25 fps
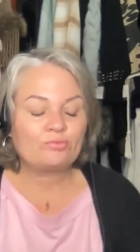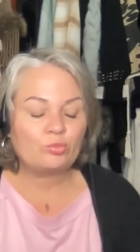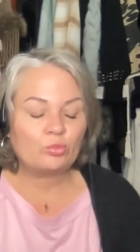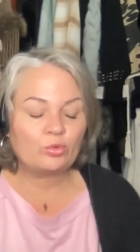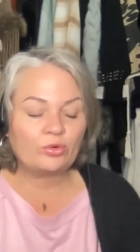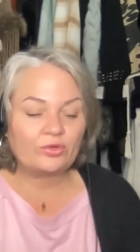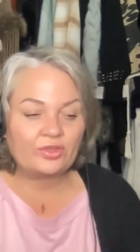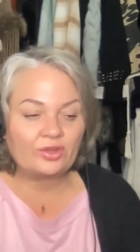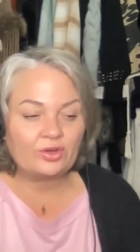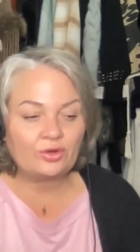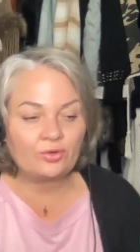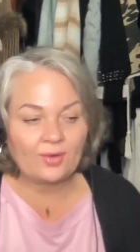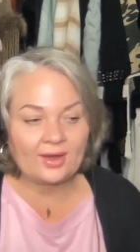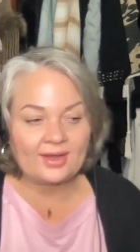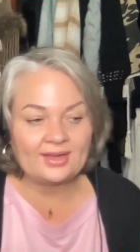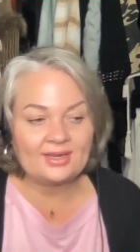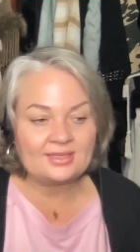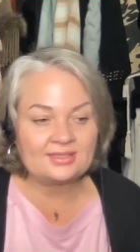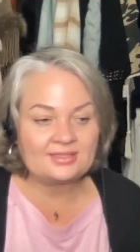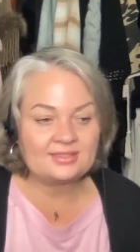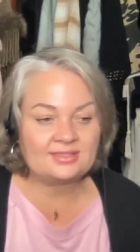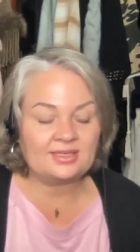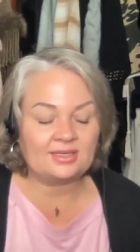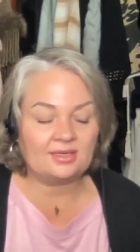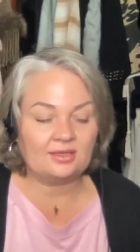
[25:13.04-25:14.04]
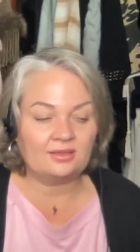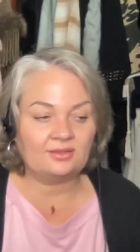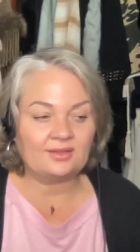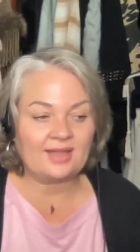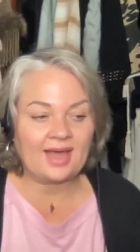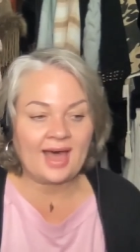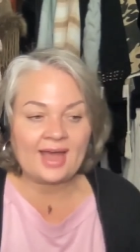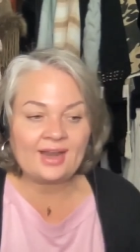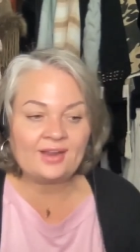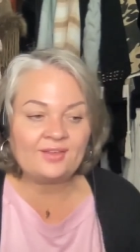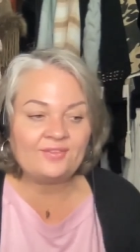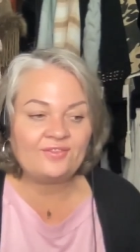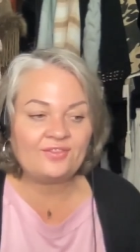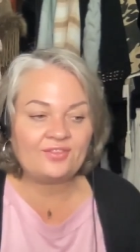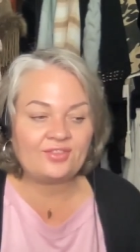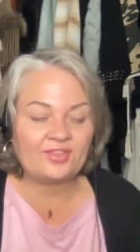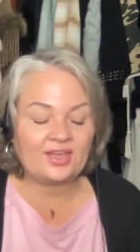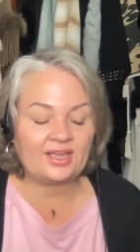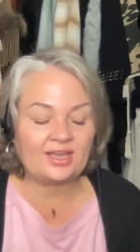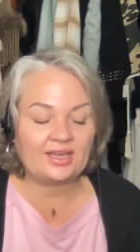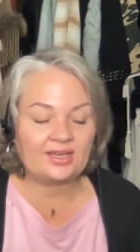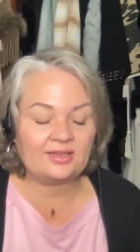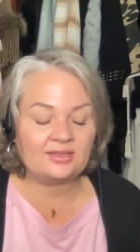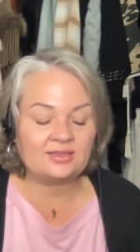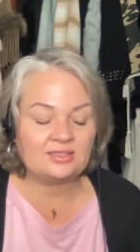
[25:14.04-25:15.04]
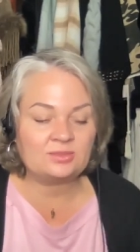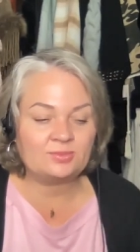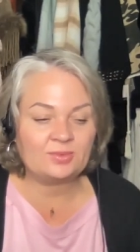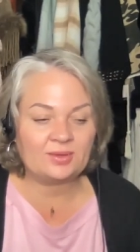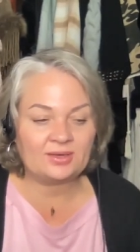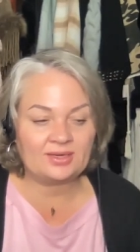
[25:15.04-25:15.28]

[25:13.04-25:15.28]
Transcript: We're the greatest in a lot of things,